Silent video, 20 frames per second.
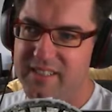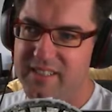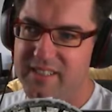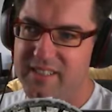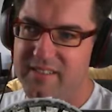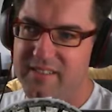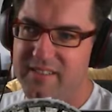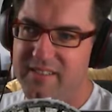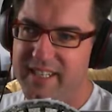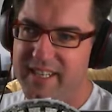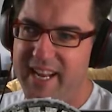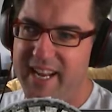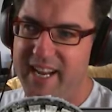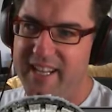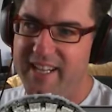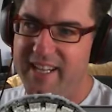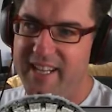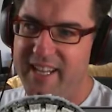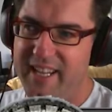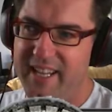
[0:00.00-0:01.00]
We're
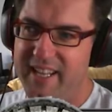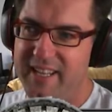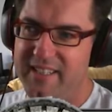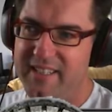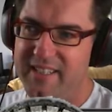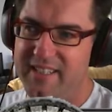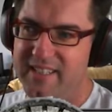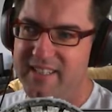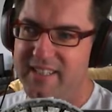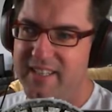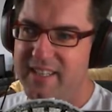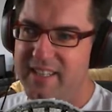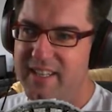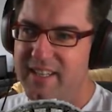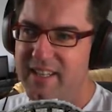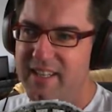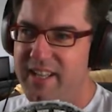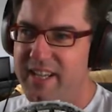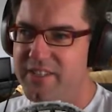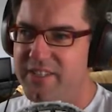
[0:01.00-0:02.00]
getting there.
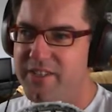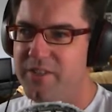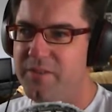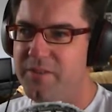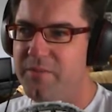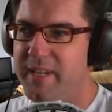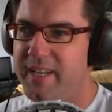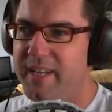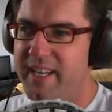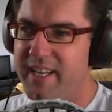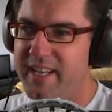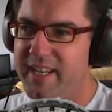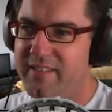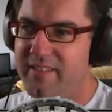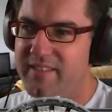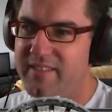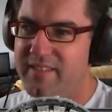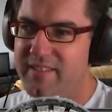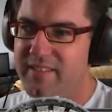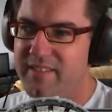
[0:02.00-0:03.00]
That should be it.
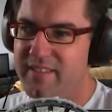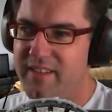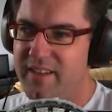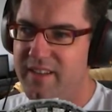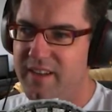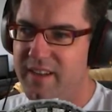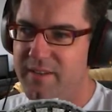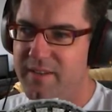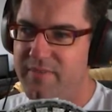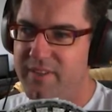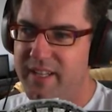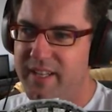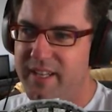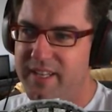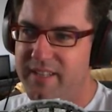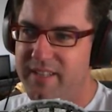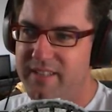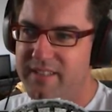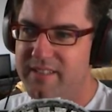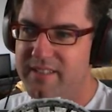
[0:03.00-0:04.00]

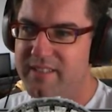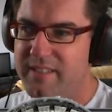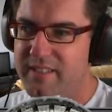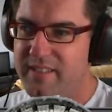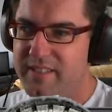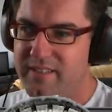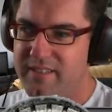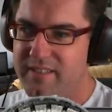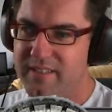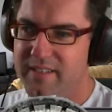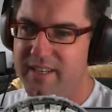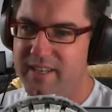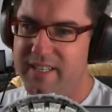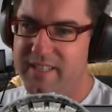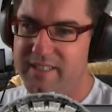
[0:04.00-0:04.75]
Hopefully. Right.